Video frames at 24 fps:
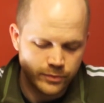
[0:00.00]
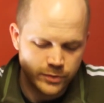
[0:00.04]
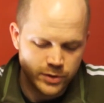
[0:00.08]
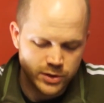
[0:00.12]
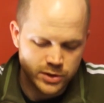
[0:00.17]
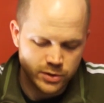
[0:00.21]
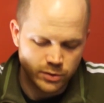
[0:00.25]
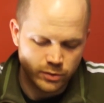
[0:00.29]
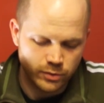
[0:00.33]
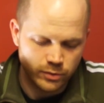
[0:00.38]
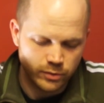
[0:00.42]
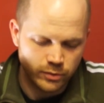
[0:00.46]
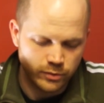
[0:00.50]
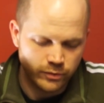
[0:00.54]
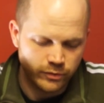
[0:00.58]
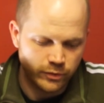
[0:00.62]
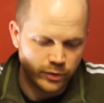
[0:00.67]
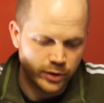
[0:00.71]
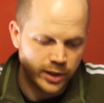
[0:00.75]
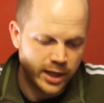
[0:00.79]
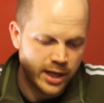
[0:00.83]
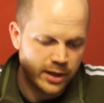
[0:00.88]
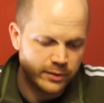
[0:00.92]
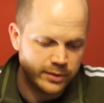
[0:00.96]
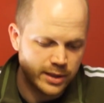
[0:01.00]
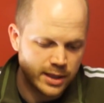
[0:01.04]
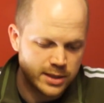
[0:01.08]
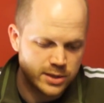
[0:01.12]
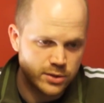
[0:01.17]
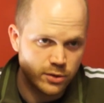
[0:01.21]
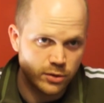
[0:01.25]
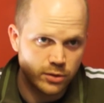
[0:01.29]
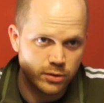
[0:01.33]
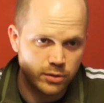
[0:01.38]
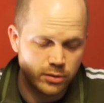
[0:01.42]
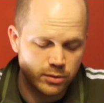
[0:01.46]
So for now, that's
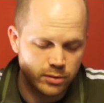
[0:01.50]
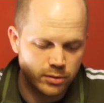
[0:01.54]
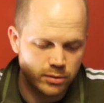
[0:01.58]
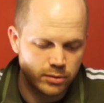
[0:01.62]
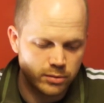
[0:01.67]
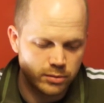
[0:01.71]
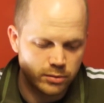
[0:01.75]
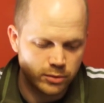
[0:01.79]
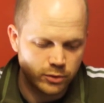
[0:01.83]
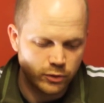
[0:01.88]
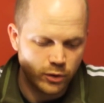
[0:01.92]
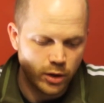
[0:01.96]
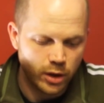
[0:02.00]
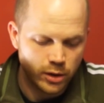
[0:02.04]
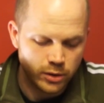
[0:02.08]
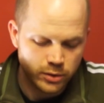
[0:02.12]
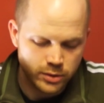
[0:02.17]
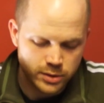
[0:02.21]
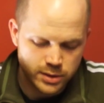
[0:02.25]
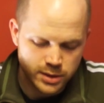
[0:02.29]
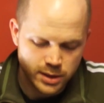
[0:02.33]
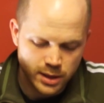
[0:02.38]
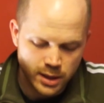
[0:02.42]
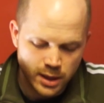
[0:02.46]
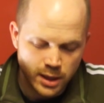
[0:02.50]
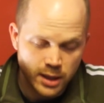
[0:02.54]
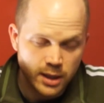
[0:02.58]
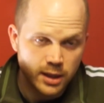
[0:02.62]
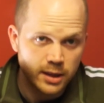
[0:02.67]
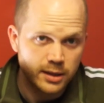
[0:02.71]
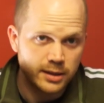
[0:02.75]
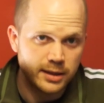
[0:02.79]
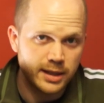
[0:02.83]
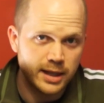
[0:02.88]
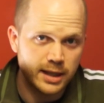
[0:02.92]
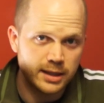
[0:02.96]
your crawlers.
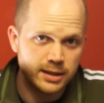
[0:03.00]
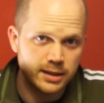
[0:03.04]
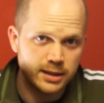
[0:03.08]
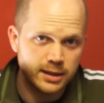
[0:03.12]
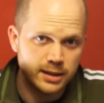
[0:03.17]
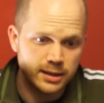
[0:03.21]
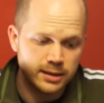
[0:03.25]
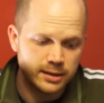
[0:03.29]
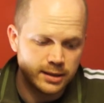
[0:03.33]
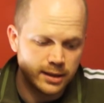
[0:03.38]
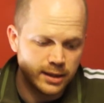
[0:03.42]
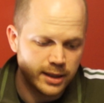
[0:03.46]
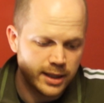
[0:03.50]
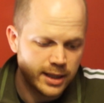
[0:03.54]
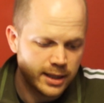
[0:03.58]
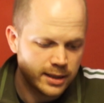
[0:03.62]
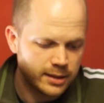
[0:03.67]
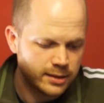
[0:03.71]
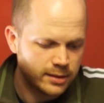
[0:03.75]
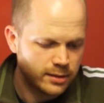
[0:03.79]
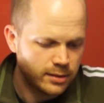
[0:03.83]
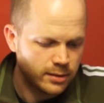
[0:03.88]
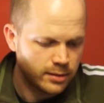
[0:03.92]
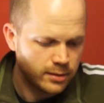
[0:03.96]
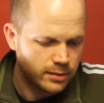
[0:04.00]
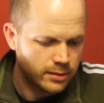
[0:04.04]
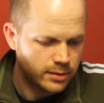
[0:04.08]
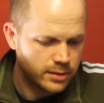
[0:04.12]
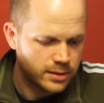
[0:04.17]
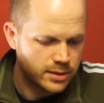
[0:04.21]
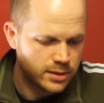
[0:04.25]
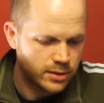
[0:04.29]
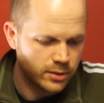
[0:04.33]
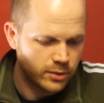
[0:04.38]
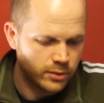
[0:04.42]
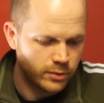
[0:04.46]
Then intellect.
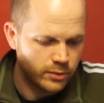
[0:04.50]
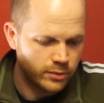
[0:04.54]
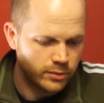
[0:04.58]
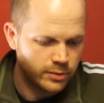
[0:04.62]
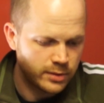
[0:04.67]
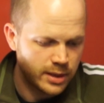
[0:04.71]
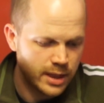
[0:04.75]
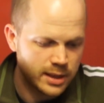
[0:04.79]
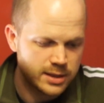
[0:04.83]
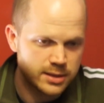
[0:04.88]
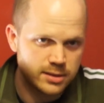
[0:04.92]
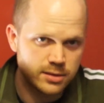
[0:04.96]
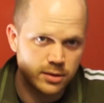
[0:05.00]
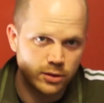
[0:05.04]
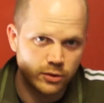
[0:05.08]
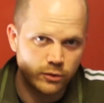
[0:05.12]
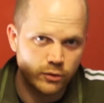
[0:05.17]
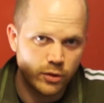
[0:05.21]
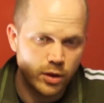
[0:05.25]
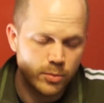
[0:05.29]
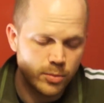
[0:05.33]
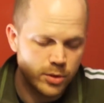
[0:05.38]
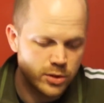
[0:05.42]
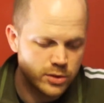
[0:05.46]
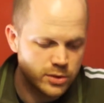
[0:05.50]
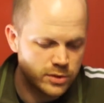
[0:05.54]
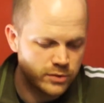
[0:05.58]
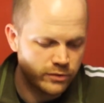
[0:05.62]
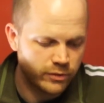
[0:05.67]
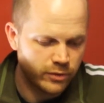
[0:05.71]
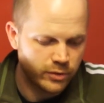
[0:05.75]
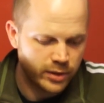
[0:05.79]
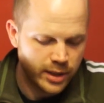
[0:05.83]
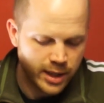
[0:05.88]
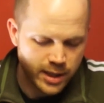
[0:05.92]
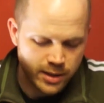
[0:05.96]
So that's the grubbers
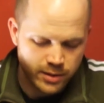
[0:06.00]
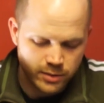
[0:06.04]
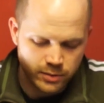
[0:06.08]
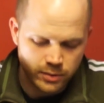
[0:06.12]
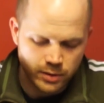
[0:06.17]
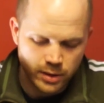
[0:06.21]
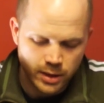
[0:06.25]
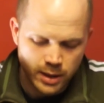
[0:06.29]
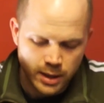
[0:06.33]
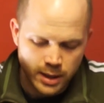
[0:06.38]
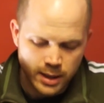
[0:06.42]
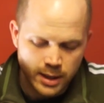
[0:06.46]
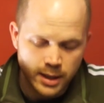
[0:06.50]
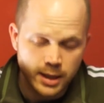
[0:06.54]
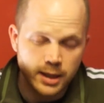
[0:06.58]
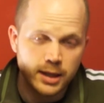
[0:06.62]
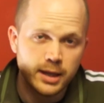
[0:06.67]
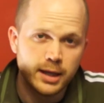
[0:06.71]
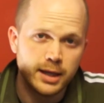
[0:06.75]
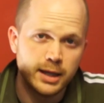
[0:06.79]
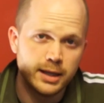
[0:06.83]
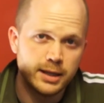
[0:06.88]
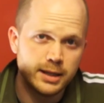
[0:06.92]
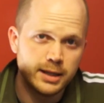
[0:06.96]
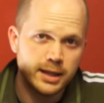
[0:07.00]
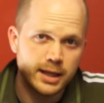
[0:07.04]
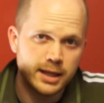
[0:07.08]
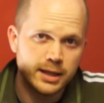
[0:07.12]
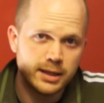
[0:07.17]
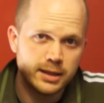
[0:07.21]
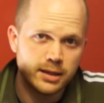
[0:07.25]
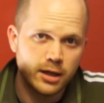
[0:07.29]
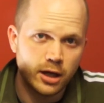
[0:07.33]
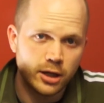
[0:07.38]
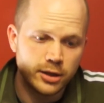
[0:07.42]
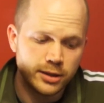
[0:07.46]
for now. And
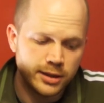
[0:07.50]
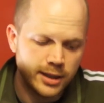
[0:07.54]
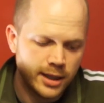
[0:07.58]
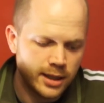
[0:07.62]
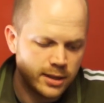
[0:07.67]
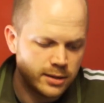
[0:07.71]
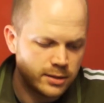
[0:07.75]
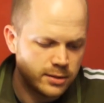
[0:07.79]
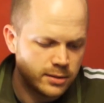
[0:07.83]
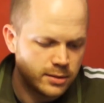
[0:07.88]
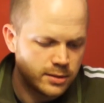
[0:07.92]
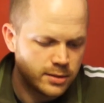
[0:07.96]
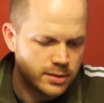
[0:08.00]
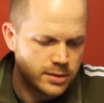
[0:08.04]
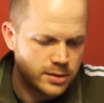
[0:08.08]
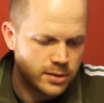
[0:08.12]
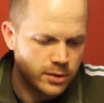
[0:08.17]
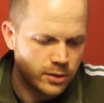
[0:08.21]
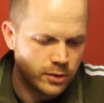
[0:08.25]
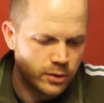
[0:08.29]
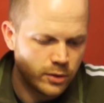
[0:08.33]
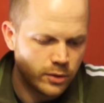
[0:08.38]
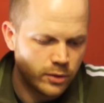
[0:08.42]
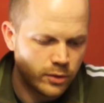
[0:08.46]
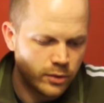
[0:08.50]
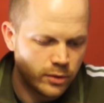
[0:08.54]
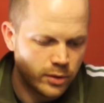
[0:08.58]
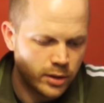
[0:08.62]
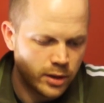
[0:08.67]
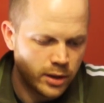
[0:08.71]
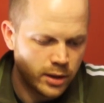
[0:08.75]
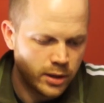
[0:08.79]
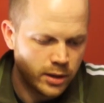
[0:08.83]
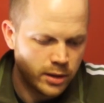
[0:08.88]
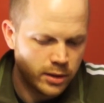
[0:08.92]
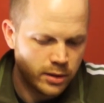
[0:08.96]
then undead.
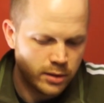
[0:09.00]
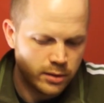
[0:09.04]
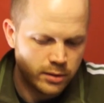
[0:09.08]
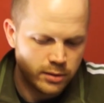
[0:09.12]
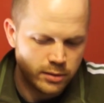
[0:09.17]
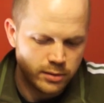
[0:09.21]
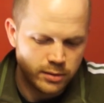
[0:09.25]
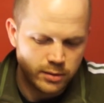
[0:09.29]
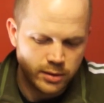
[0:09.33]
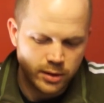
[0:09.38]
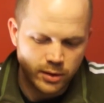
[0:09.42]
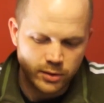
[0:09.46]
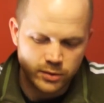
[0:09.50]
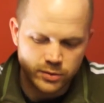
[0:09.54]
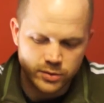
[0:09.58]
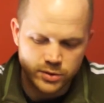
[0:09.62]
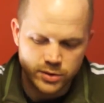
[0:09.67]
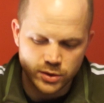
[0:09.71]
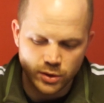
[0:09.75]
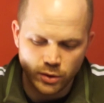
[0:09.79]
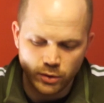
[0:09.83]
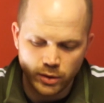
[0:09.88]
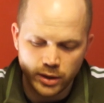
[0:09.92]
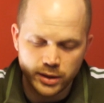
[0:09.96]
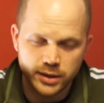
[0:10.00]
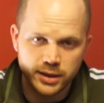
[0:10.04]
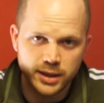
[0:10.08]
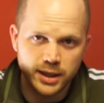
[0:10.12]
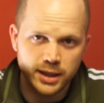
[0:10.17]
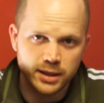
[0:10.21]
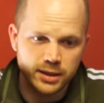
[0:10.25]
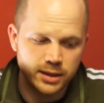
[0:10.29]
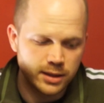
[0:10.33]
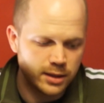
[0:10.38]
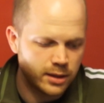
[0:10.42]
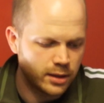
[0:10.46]
So there's no
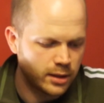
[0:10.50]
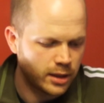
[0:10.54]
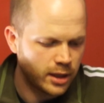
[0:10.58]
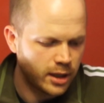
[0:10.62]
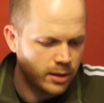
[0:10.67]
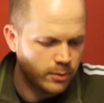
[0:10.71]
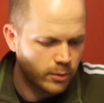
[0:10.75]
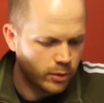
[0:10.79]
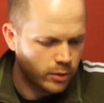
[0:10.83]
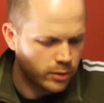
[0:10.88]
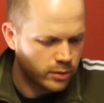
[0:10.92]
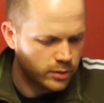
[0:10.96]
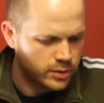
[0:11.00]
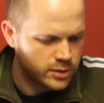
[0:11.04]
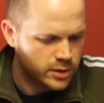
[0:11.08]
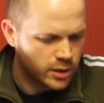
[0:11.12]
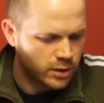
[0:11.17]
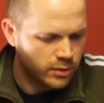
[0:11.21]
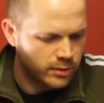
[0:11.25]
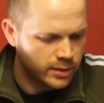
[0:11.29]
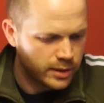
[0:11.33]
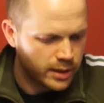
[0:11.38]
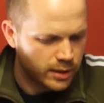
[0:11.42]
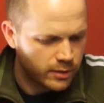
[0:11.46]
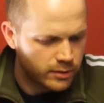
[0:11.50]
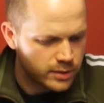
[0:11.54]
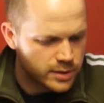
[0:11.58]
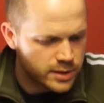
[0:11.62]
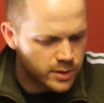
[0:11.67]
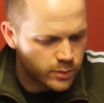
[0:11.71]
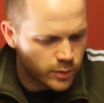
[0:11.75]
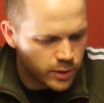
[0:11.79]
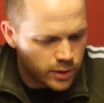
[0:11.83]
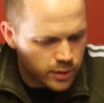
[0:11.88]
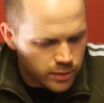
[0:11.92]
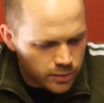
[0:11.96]
undead in the game. Or sorry, there
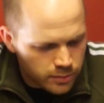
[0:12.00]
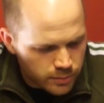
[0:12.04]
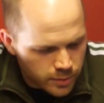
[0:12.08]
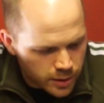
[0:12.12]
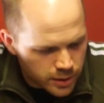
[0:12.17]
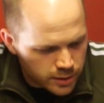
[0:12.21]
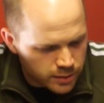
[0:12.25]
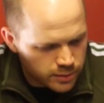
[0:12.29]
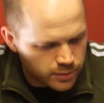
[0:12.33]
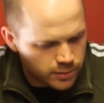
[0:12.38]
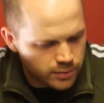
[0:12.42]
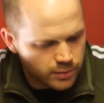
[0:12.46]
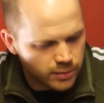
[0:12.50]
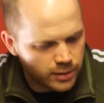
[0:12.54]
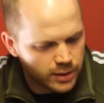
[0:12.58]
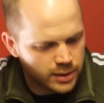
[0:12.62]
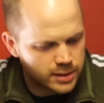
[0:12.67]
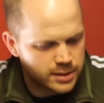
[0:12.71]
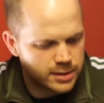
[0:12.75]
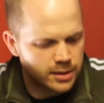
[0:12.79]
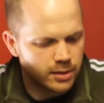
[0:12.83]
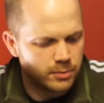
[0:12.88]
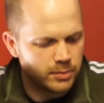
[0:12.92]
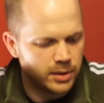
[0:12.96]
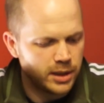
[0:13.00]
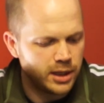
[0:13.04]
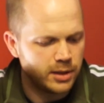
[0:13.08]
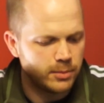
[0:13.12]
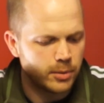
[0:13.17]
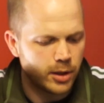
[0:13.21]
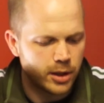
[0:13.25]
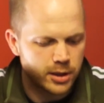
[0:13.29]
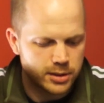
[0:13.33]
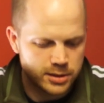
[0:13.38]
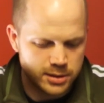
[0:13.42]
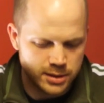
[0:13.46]
is one, but it's the mini
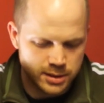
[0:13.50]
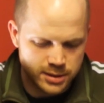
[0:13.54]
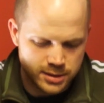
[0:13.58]
boss.